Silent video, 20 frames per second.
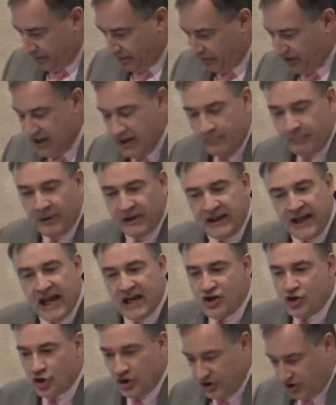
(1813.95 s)
the
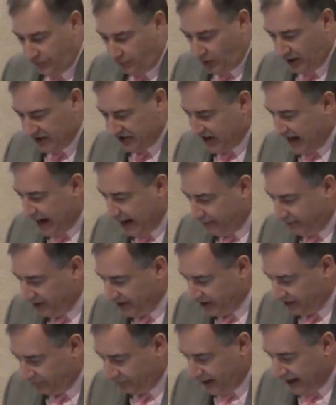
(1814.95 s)
implications of what has
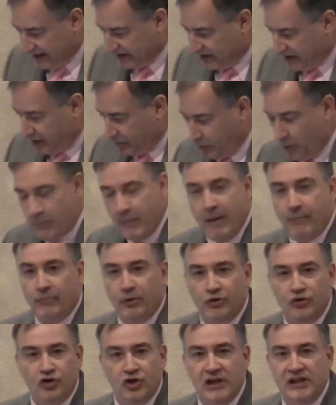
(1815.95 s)
happened and the fact that they
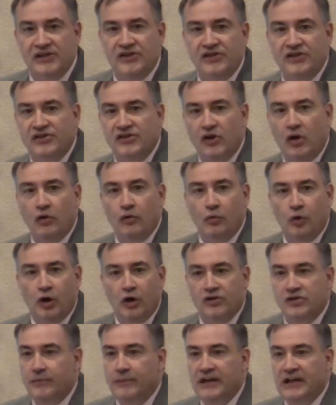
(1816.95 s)
remembered Jesus' own
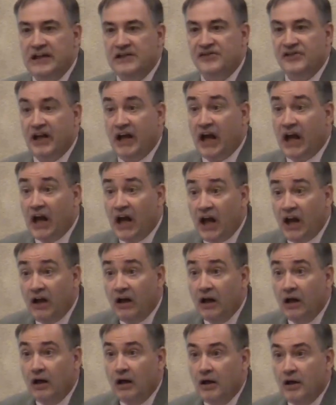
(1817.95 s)
words. I mean, he
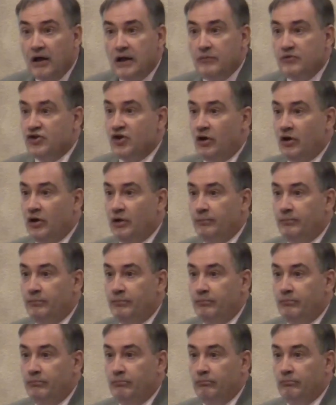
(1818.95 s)
said he was going to
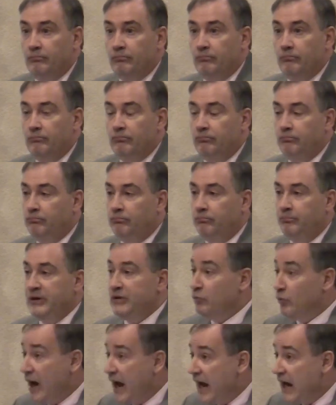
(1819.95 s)

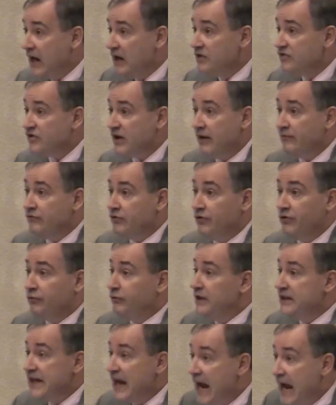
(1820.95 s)
be raised after
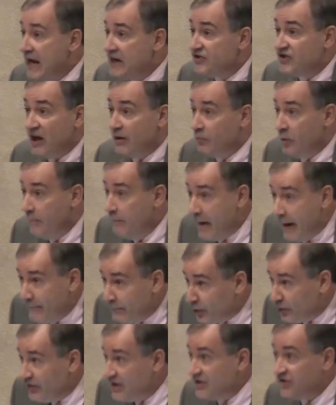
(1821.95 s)
3 days. They
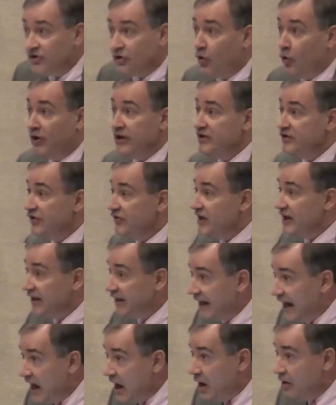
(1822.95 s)
remembered this according to the
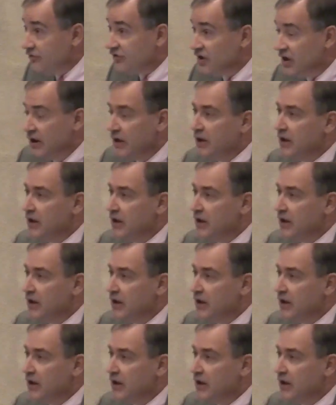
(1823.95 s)
accounts.